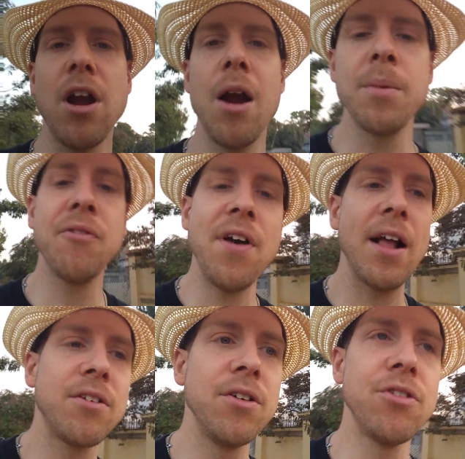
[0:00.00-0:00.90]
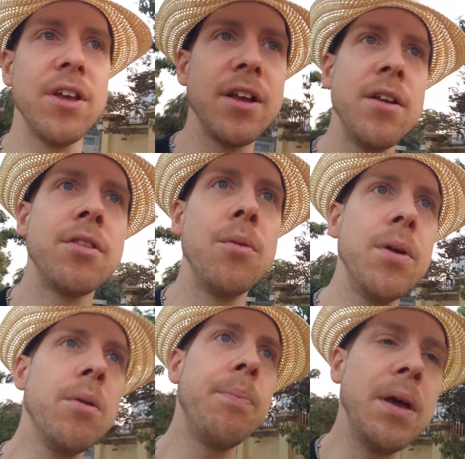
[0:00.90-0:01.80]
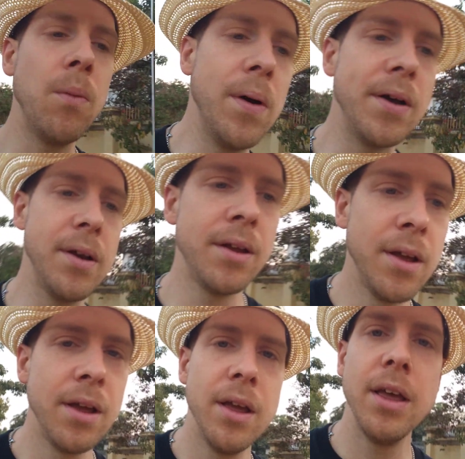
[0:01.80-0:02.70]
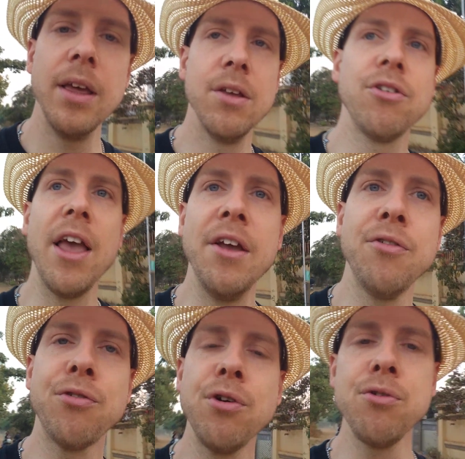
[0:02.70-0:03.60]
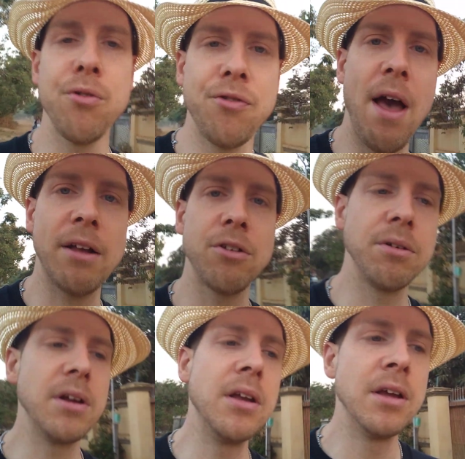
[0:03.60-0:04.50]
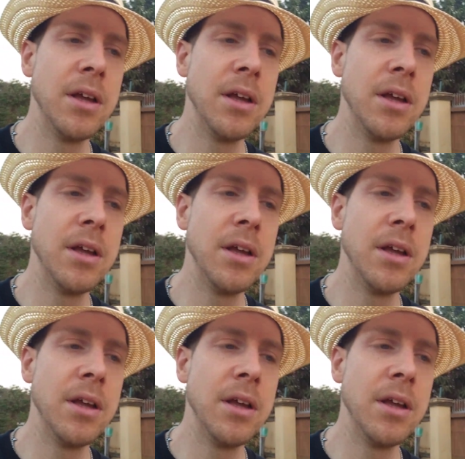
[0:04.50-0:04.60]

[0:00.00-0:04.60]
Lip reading: garment factories, and the real big one is a fruit factory.